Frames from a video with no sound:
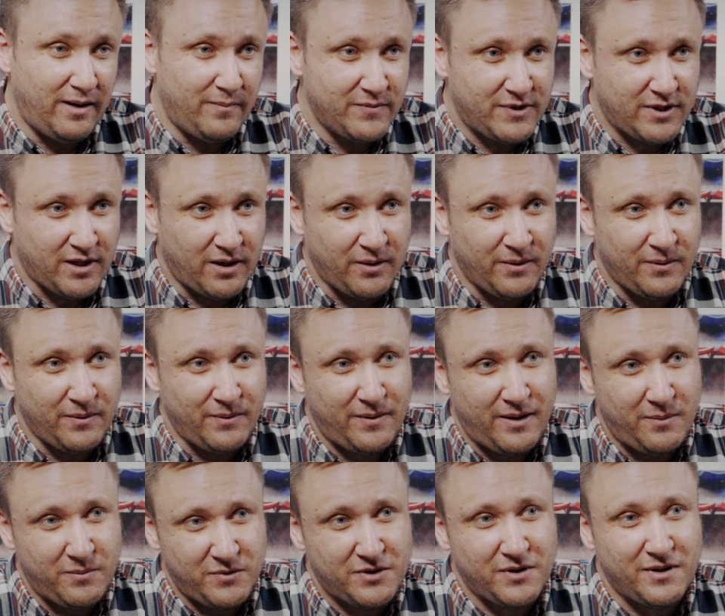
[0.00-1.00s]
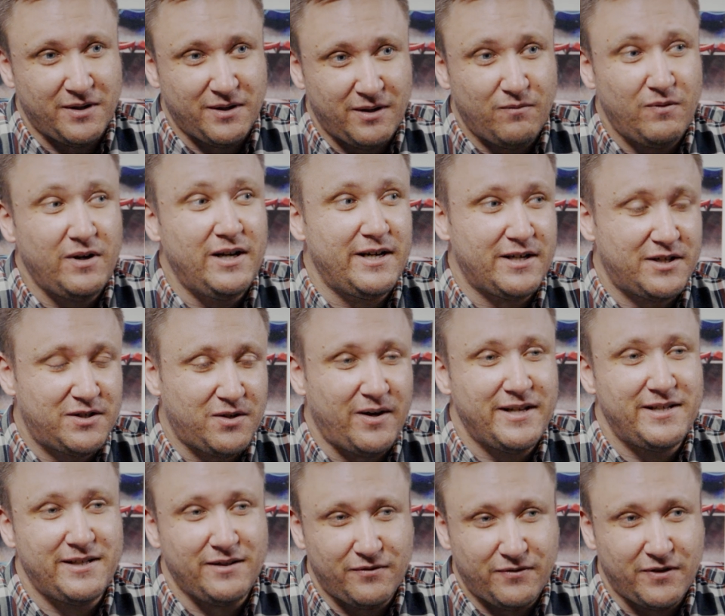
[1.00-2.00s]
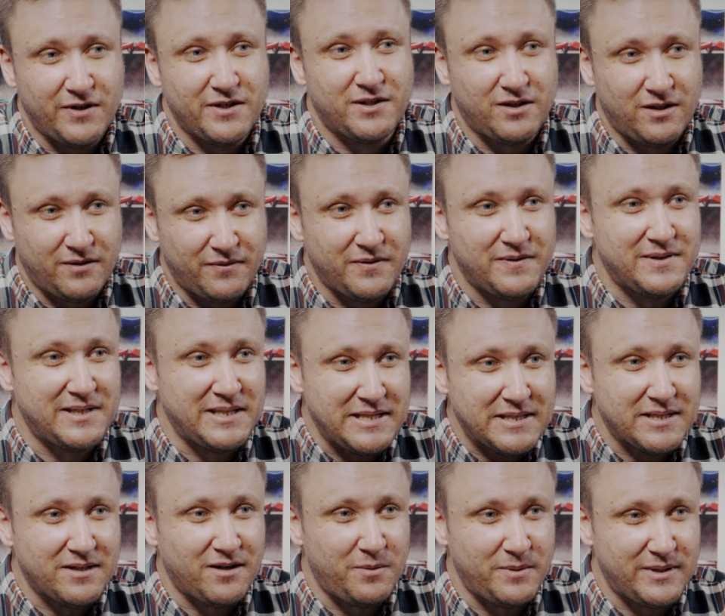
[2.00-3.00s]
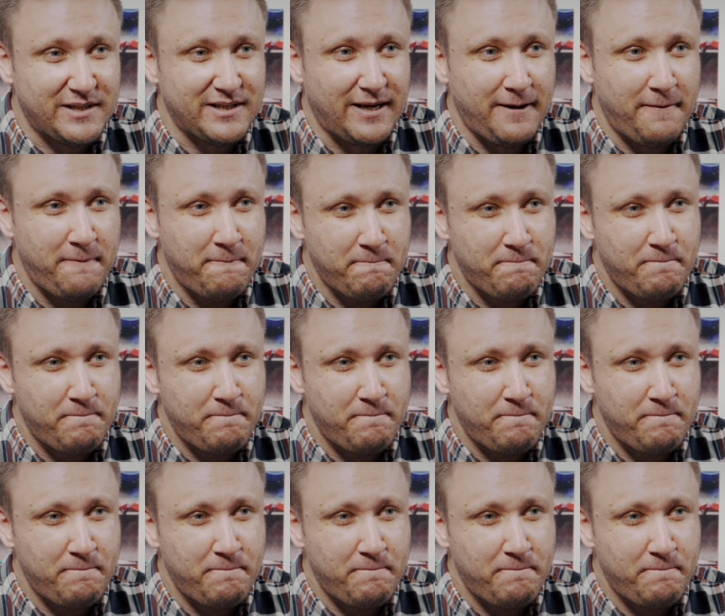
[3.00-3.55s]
So it was a really exciting first half of the season, I would say.